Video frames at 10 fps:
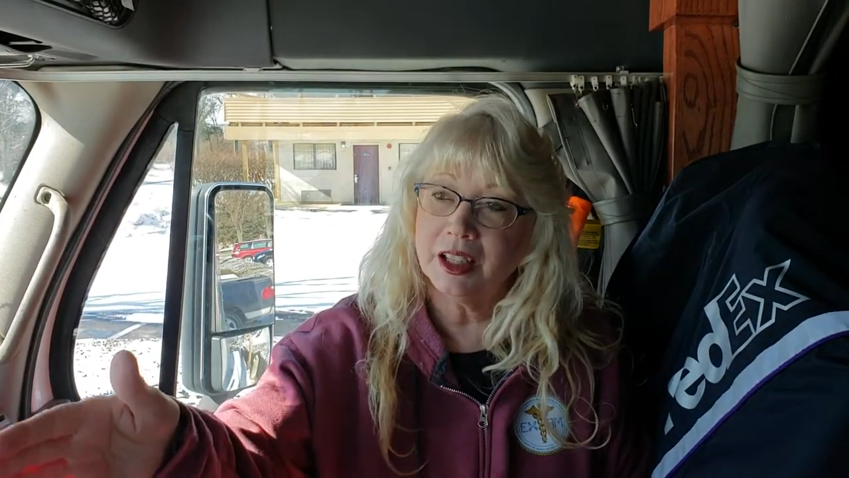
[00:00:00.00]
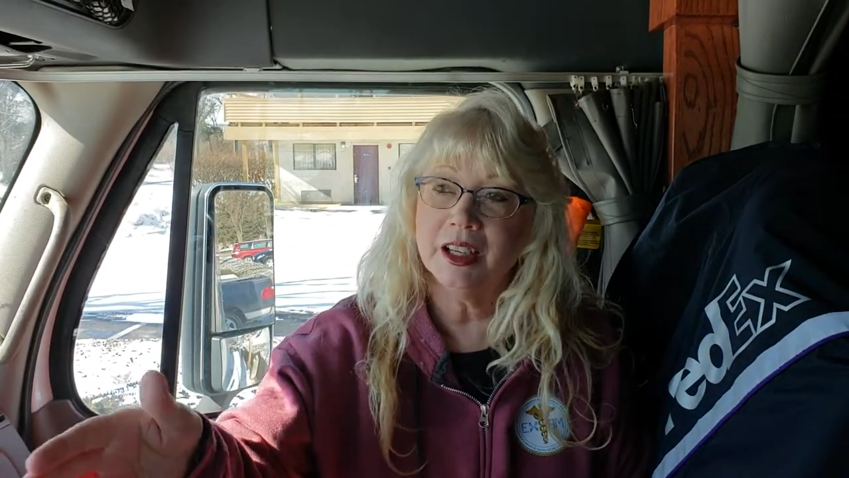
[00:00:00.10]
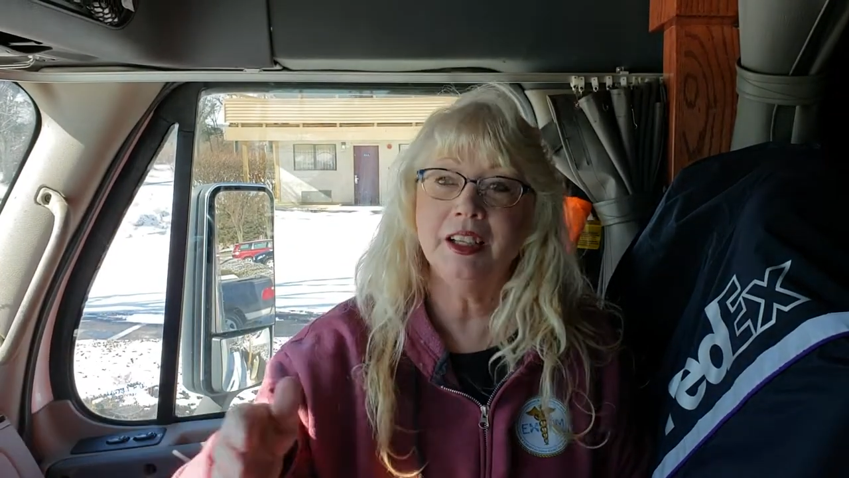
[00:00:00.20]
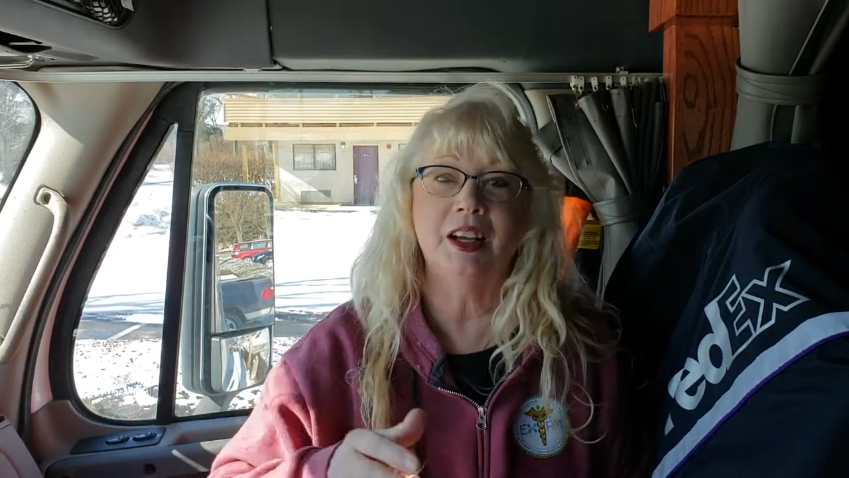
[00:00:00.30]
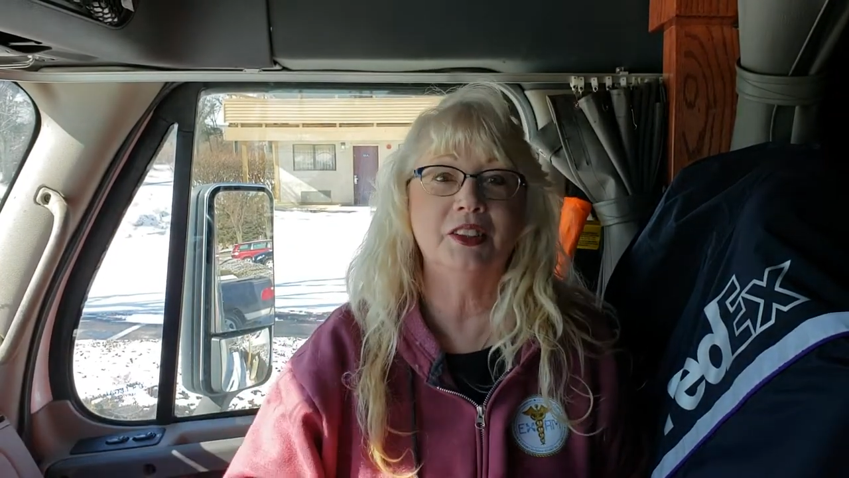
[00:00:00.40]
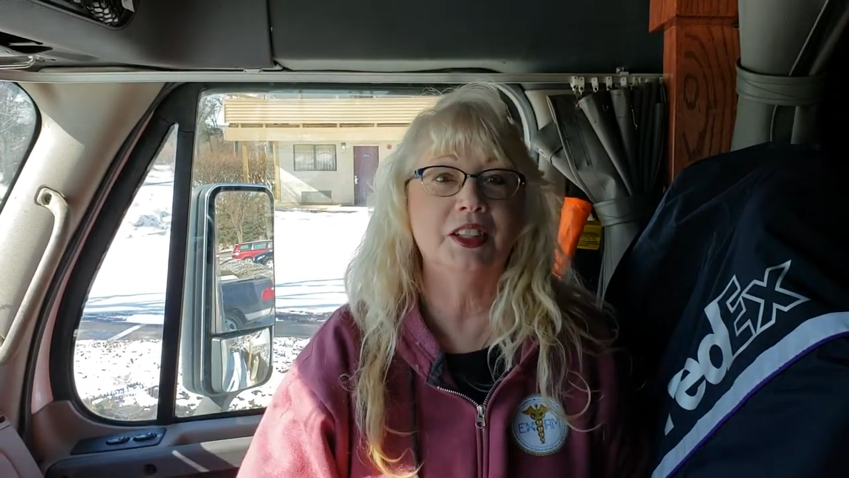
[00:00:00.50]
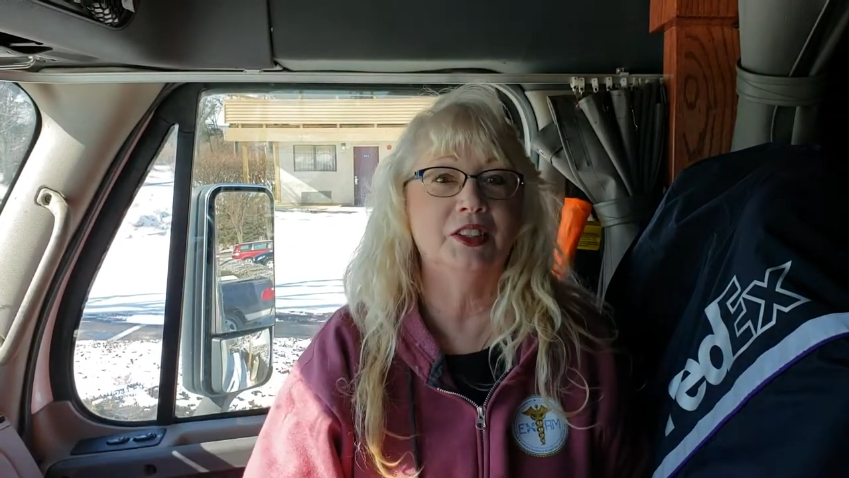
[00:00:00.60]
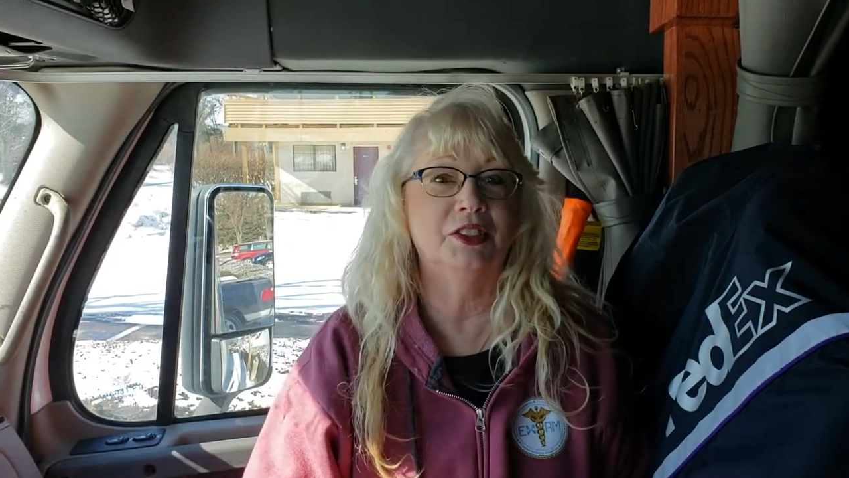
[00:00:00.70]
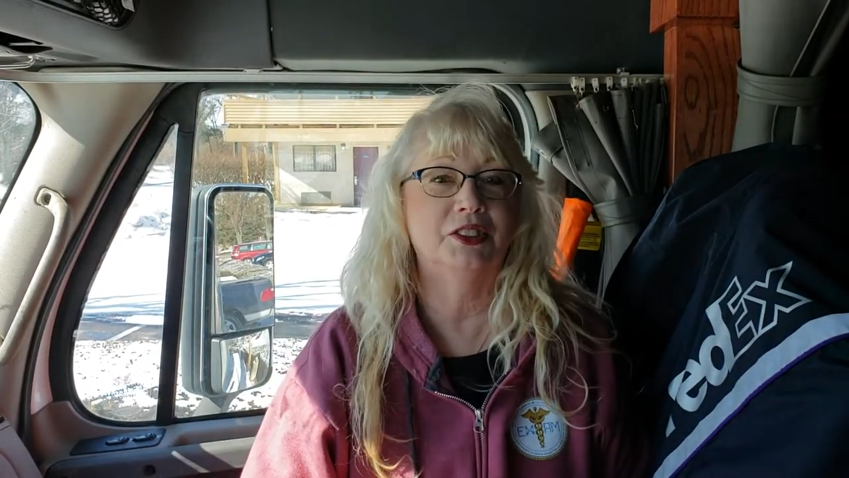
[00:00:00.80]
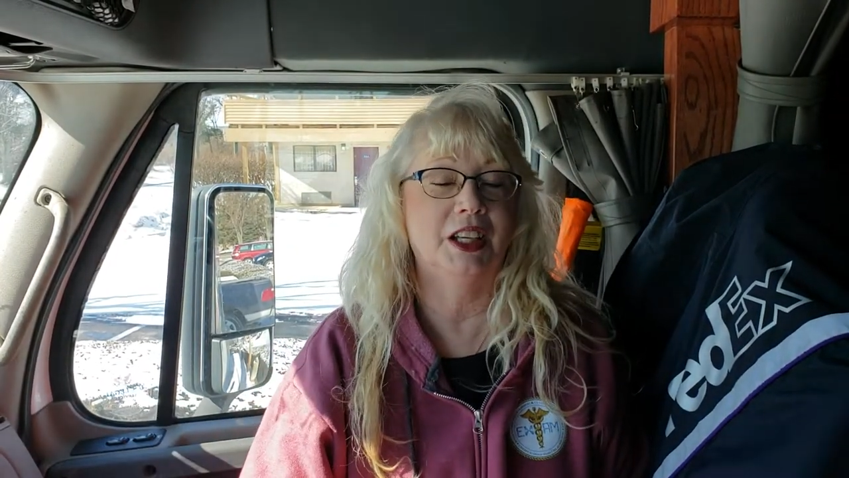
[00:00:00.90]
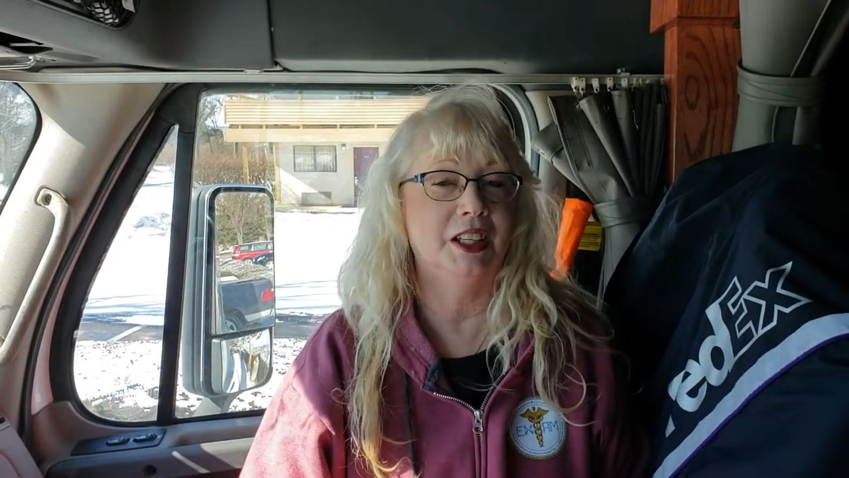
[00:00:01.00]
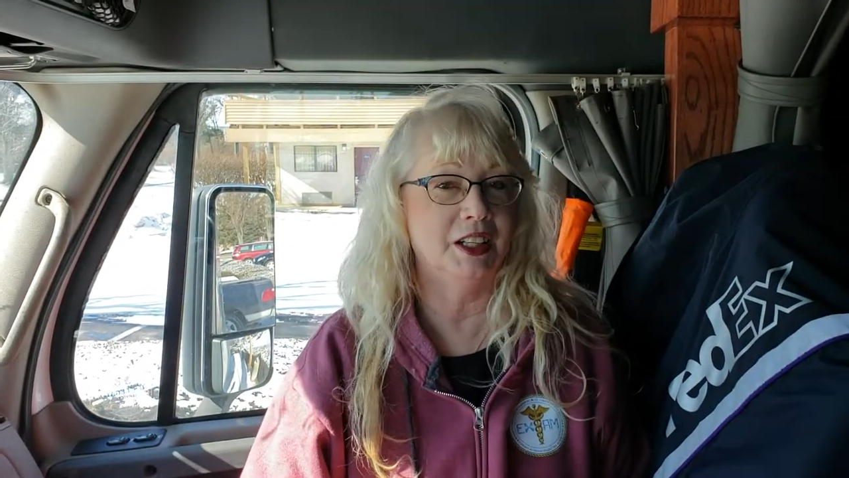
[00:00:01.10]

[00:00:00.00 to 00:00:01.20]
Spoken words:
line down the interstate,